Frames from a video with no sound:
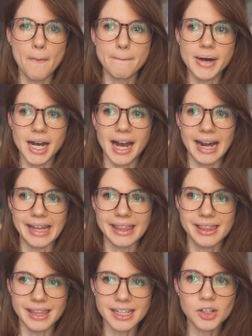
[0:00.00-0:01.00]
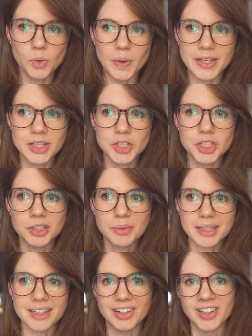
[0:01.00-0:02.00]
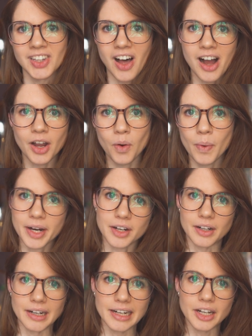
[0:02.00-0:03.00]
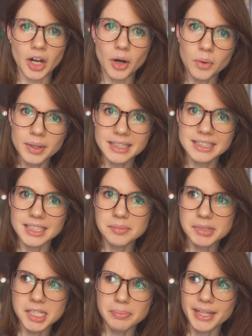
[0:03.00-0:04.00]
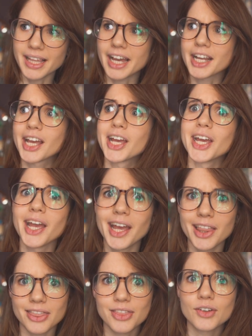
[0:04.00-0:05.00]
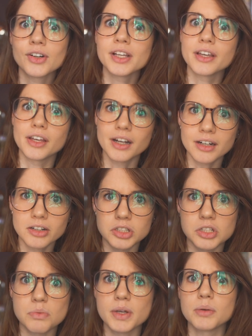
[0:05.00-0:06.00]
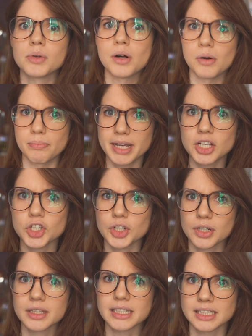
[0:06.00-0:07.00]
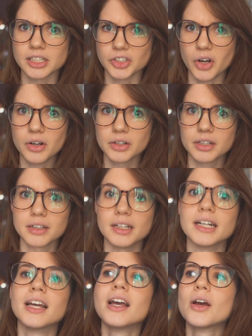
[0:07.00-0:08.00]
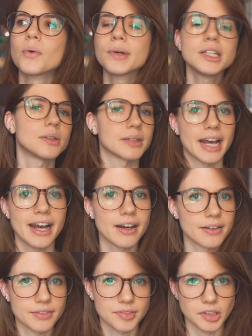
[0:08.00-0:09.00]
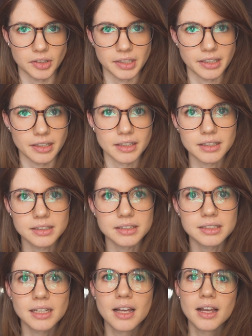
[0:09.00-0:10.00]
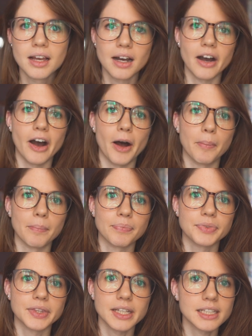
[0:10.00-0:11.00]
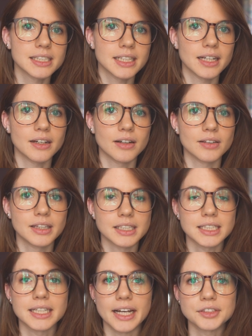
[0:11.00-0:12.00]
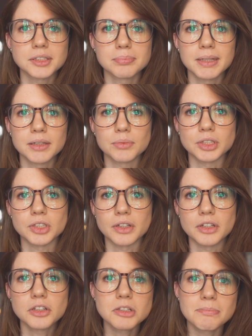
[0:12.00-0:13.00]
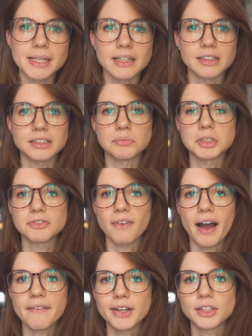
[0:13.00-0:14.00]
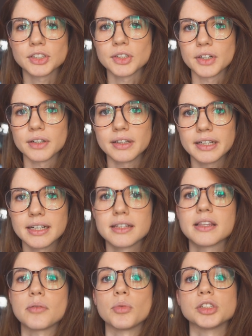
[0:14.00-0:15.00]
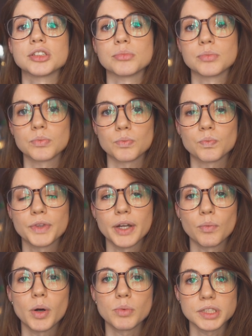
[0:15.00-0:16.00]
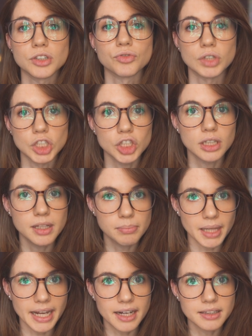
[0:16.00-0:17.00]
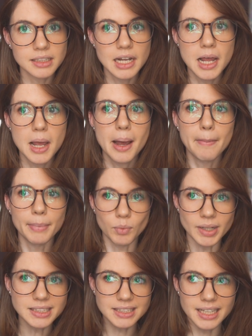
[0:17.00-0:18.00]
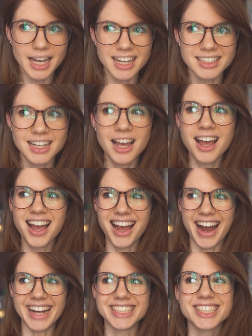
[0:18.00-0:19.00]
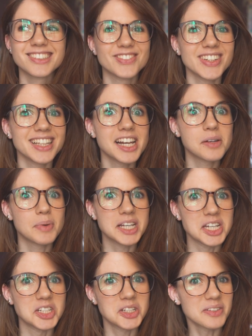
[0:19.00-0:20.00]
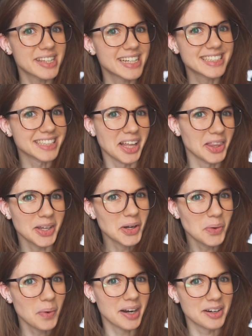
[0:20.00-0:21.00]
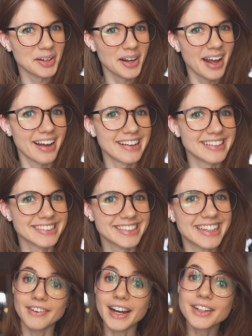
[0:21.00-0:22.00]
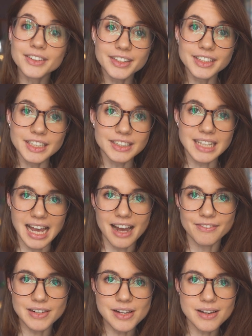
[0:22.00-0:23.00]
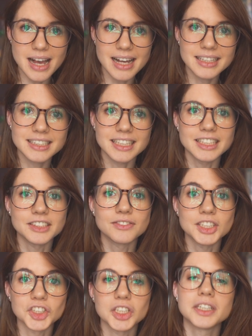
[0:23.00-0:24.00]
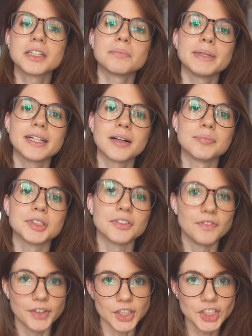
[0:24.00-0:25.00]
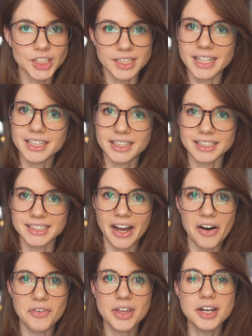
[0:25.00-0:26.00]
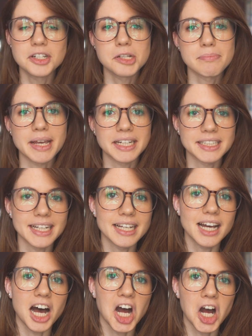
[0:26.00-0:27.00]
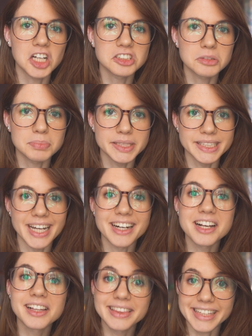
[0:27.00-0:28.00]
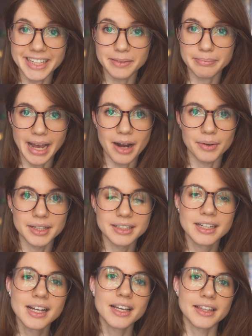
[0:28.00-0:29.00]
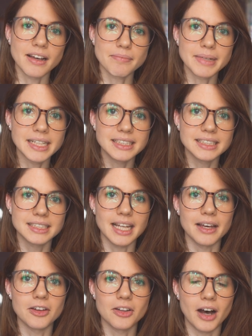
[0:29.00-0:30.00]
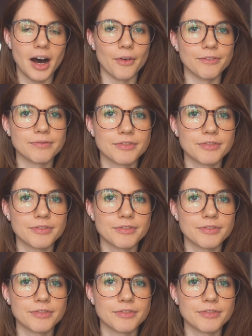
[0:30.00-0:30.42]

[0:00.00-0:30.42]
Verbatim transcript: But I think we can do it a lot quicker. It always seems to be like, in 30 years, we will make sure this is all good. We don't have 30 years. Um, this this announcement was good news because it was five years earlier than was than what was originally planned. But once again, I just feel like we can do things a little quicker, guys. The Final good news I have for you guys is Virginia becomes the first state in the South to mandate 100% clean power. That means that um,